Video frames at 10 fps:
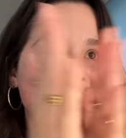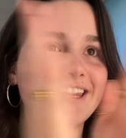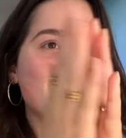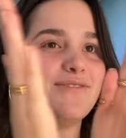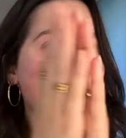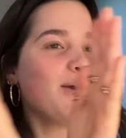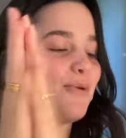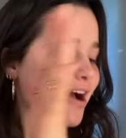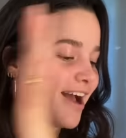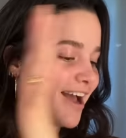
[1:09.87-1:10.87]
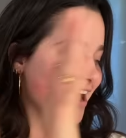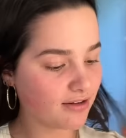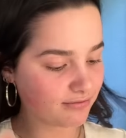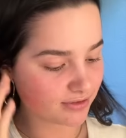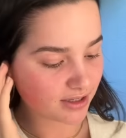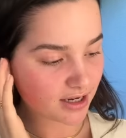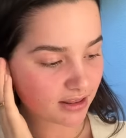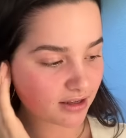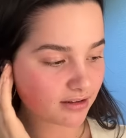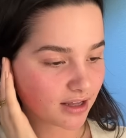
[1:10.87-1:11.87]
Leaf in my wake. I have really
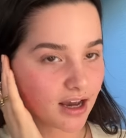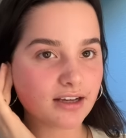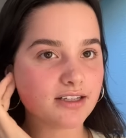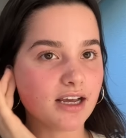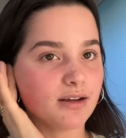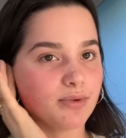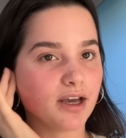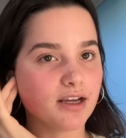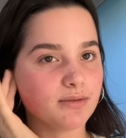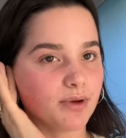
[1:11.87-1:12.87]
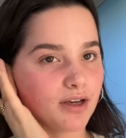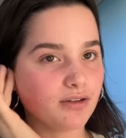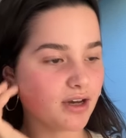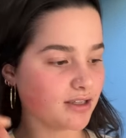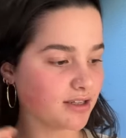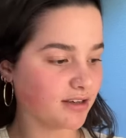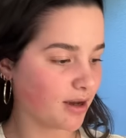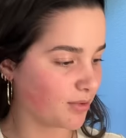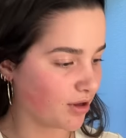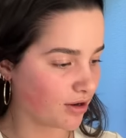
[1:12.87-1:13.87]
anything that exciting planned, but you guys can
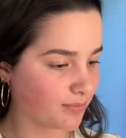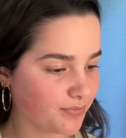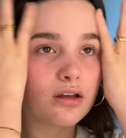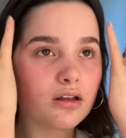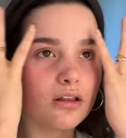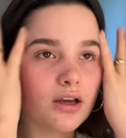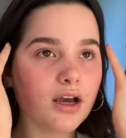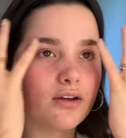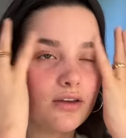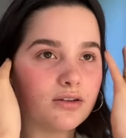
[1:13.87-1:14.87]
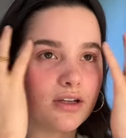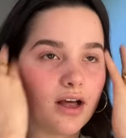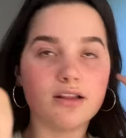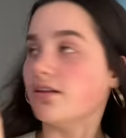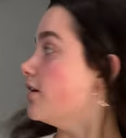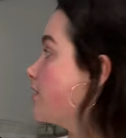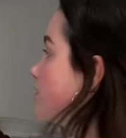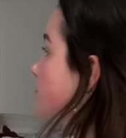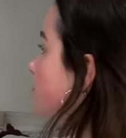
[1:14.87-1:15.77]
come along. Look how cute Delilah looks.